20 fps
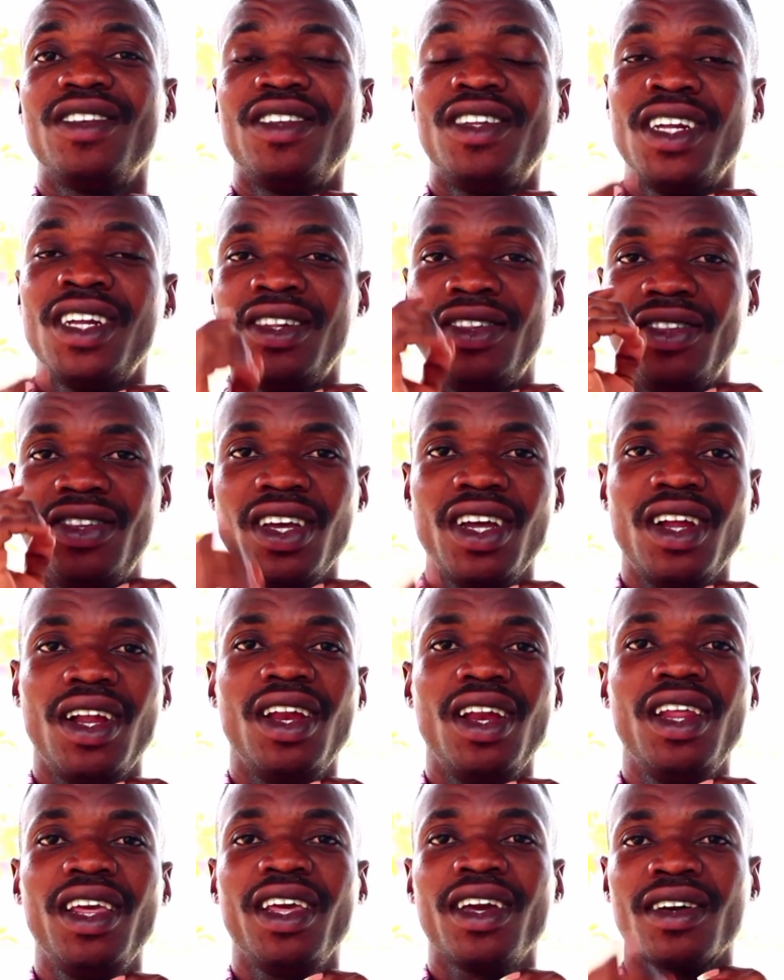the
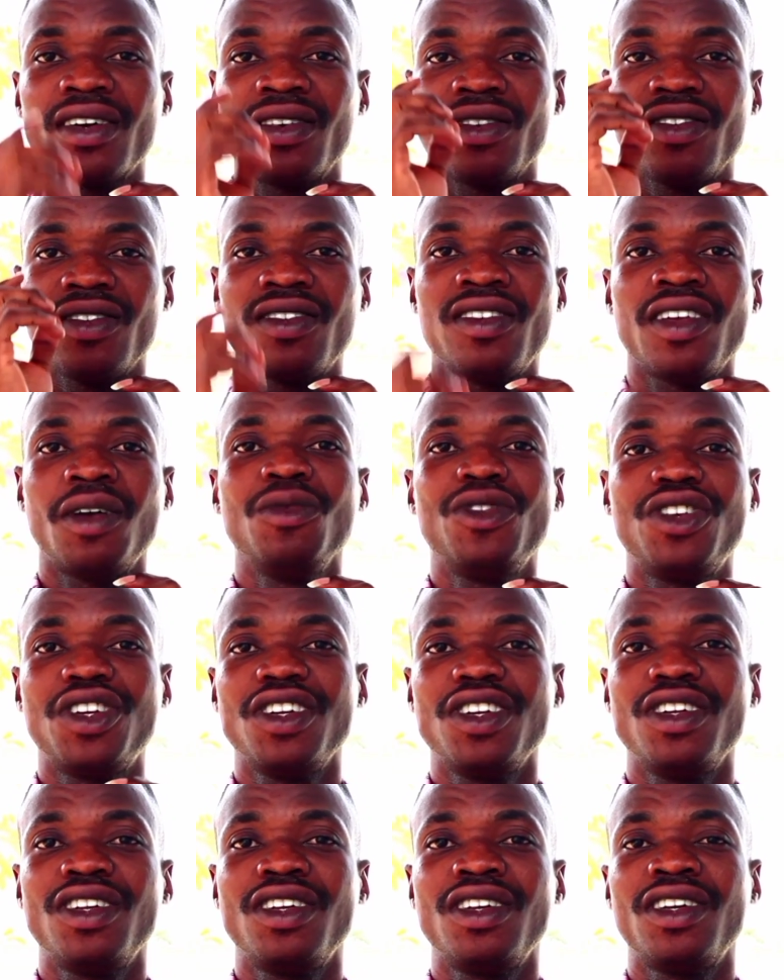daily
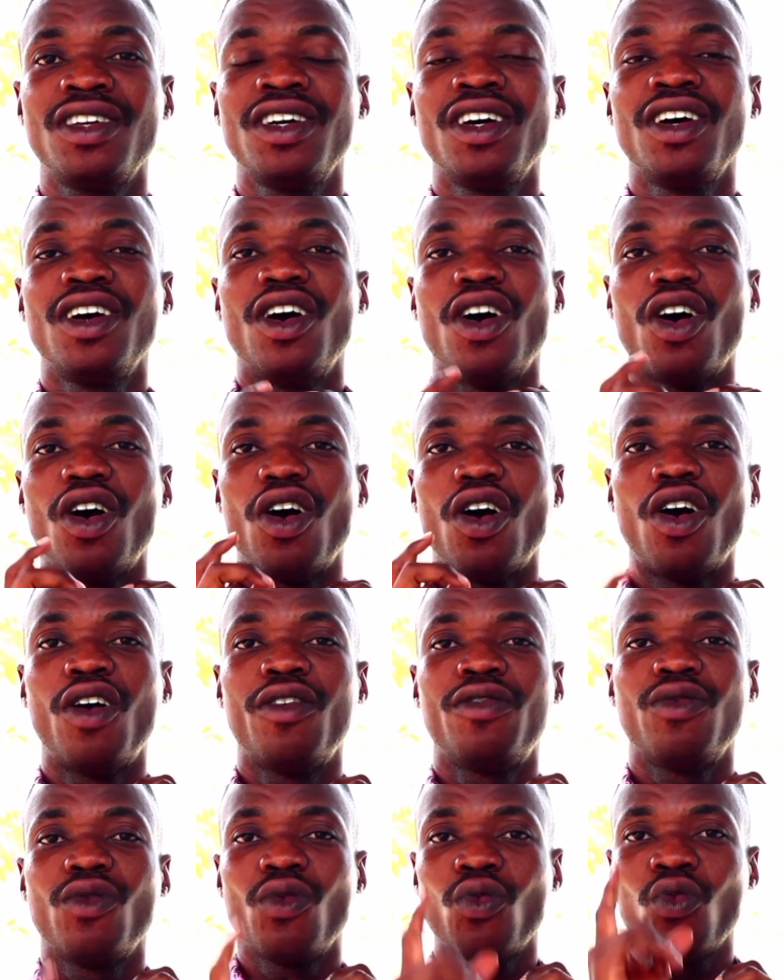consumption of